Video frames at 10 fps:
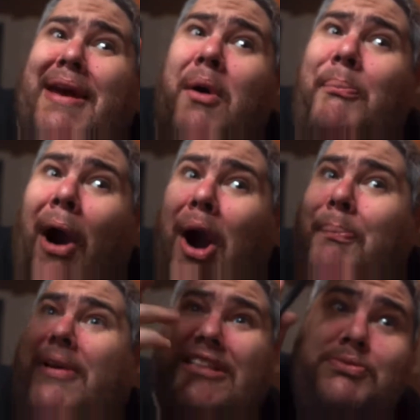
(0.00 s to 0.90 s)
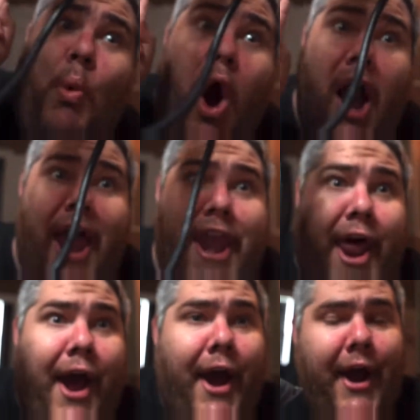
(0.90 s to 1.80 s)
me on purpose.
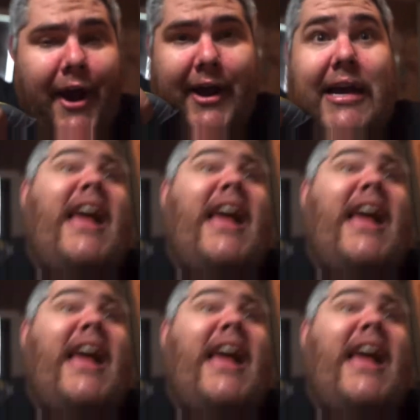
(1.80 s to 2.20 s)
One.